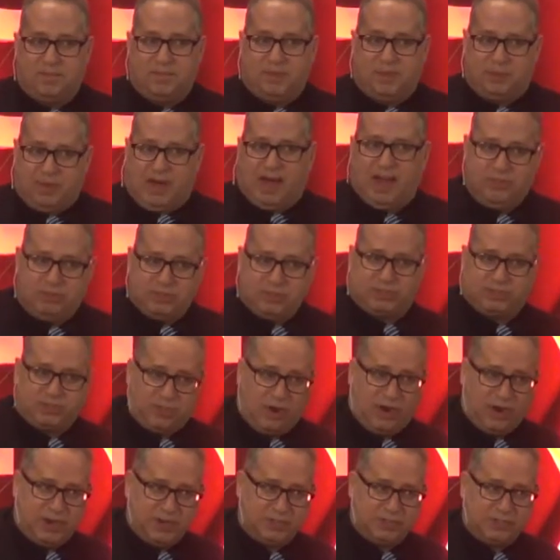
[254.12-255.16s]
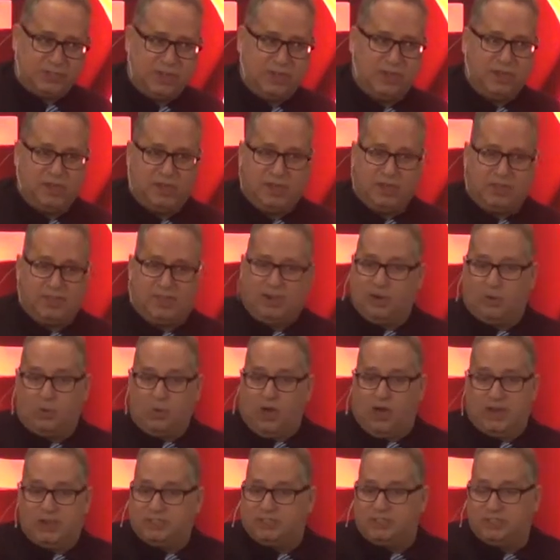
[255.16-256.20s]
The Bible starts, there
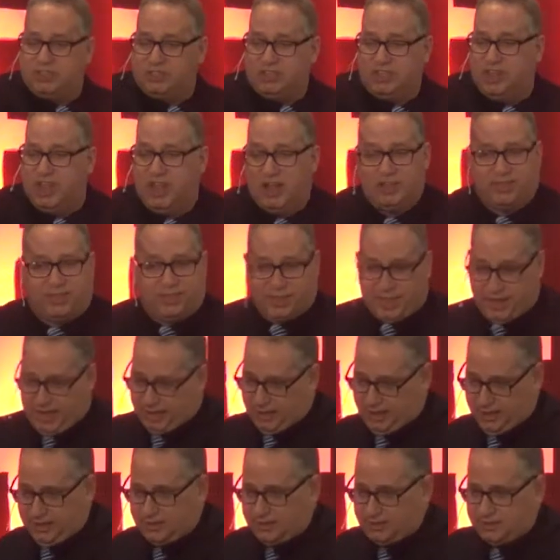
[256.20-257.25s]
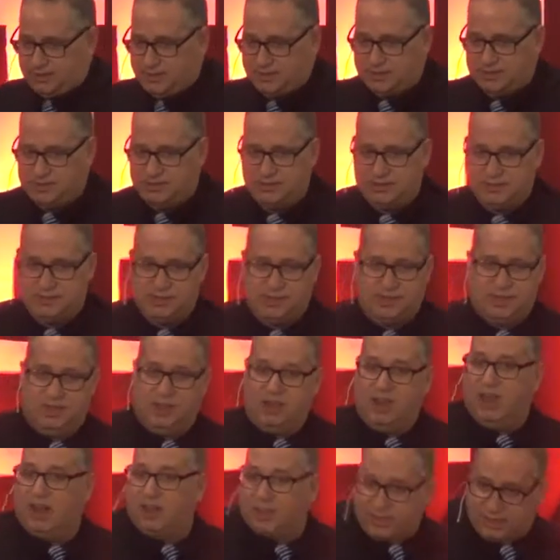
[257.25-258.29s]
was nothing.
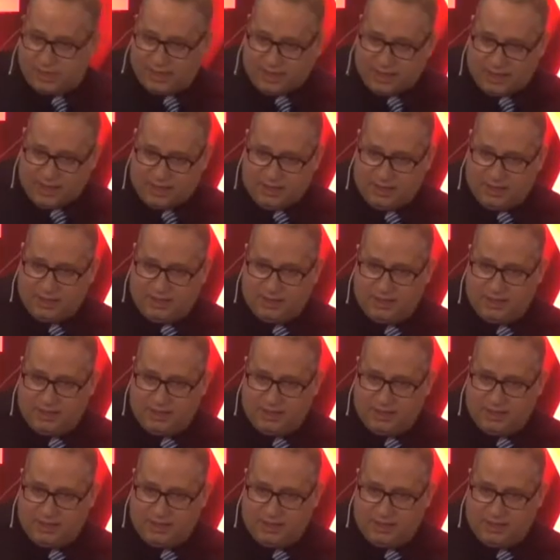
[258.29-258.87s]
Nothing.